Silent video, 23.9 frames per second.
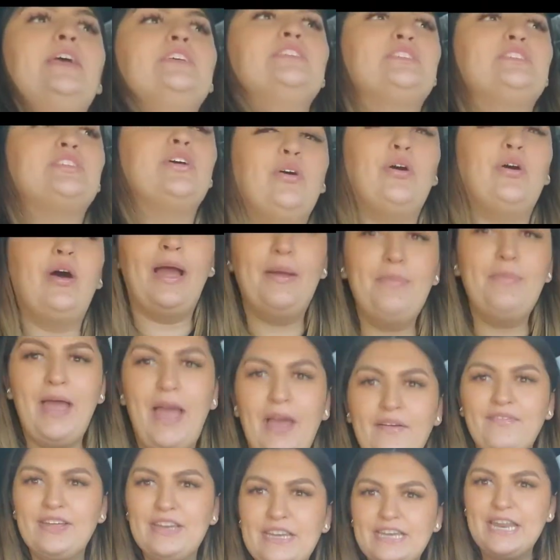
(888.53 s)
So I'm
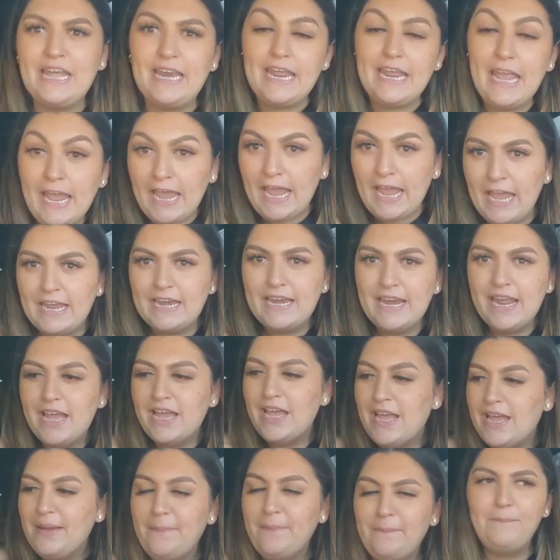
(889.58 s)
having
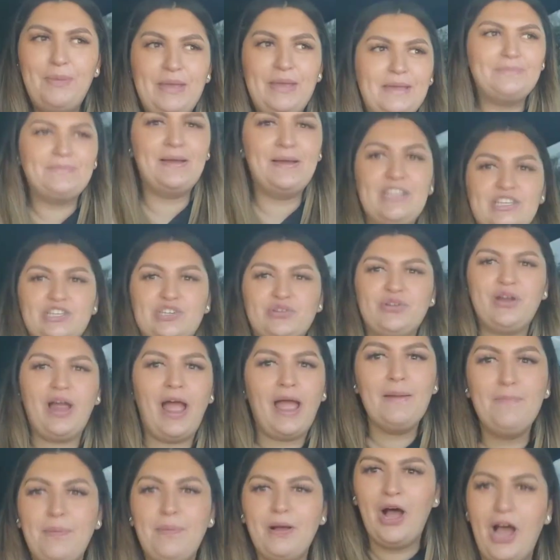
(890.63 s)
Nadine be my
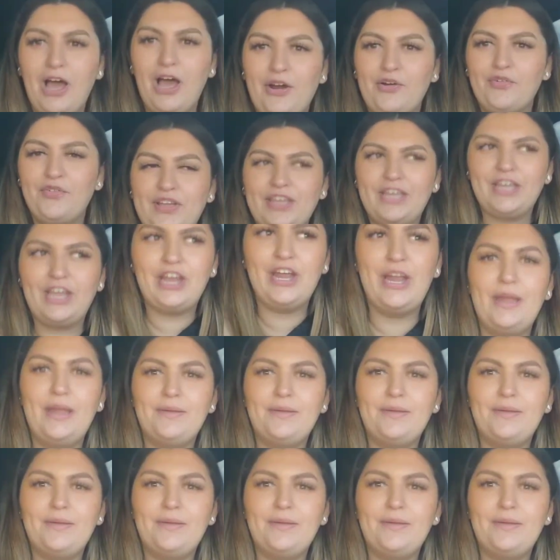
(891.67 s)
tripod over here.